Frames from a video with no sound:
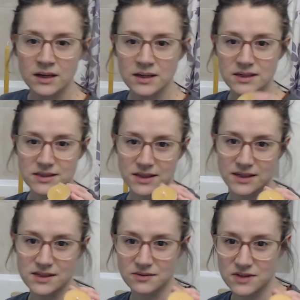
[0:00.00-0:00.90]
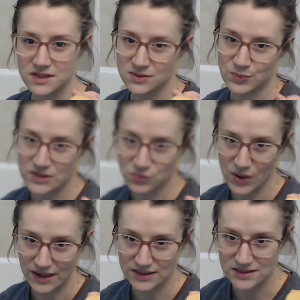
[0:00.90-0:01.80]
6 of these
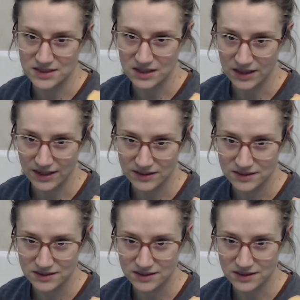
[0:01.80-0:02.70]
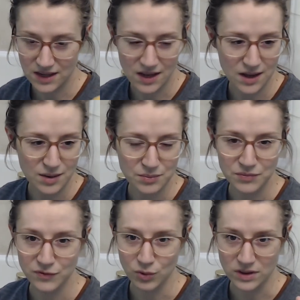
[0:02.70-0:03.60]
beeswax tea lights
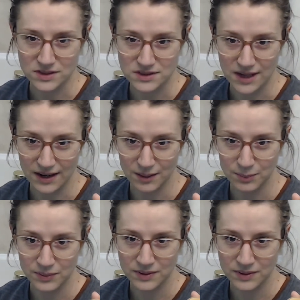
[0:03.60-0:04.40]
for the setup,